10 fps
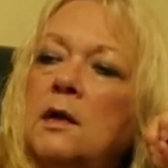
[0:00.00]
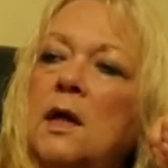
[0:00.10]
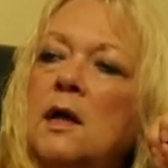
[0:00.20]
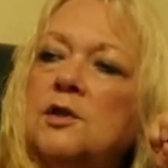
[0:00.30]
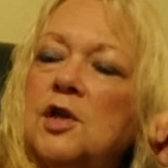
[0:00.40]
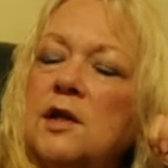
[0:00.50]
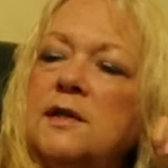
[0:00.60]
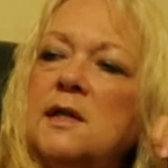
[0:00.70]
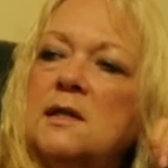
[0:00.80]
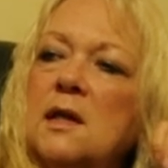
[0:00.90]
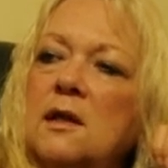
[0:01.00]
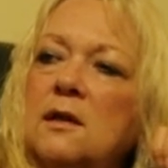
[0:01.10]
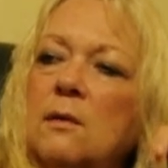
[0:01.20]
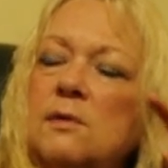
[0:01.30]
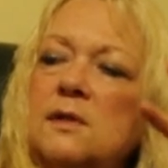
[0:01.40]
Yeah, said
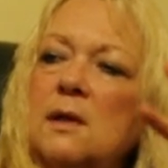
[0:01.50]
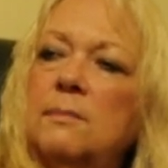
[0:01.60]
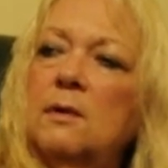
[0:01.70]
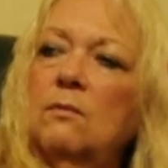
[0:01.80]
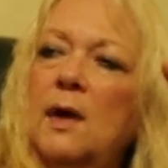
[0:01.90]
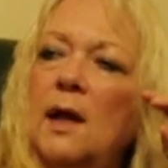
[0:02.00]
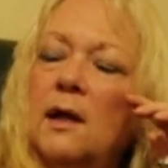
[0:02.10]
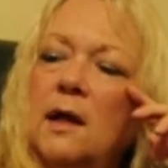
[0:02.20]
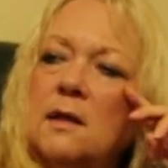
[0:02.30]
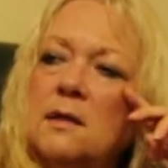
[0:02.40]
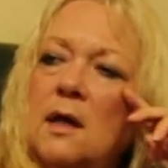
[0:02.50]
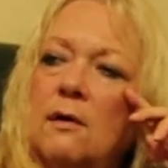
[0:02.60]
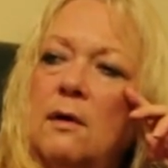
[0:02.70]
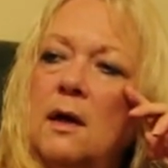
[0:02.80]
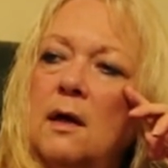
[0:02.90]
there was something rattling
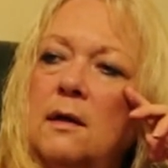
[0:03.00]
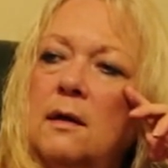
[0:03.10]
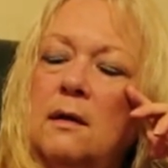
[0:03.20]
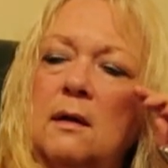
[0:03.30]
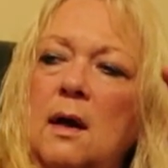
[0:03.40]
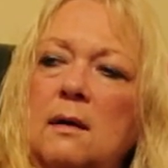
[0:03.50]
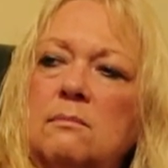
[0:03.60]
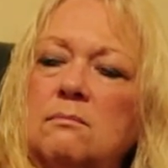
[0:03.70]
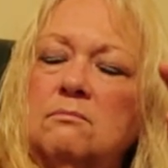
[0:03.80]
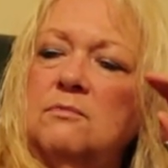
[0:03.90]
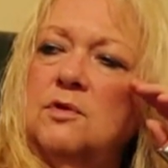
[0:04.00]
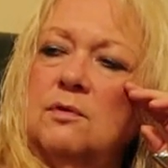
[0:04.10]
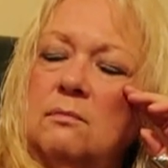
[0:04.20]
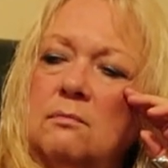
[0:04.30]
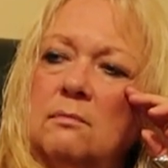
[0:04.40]
inside her head, and I,
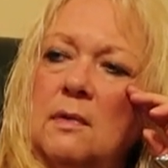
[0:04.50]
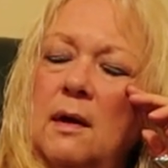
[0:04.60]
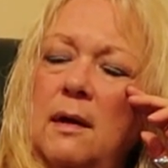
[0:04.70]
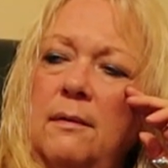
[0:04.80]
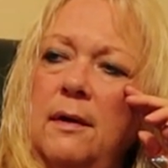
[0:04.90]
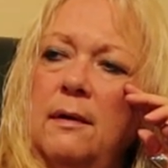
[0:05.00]
I don't